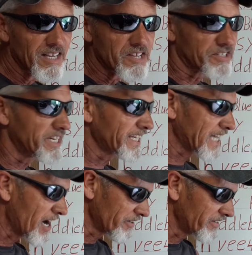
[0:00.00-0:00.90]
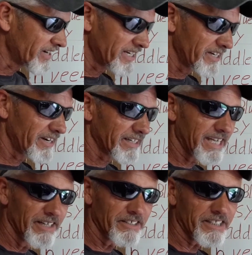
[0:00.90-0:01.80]
So said, it caught it right here and
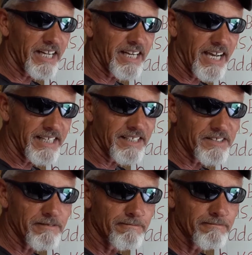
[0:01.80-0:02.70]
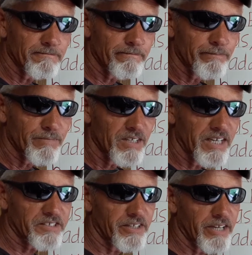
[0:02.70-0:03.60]
killed it and ate it.
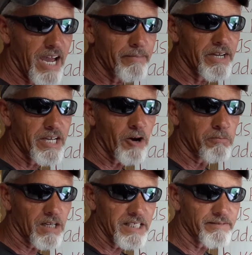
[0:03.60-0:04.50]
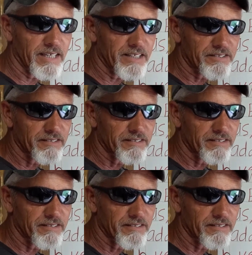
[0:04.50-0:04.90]
He said, how many of y'all believe that?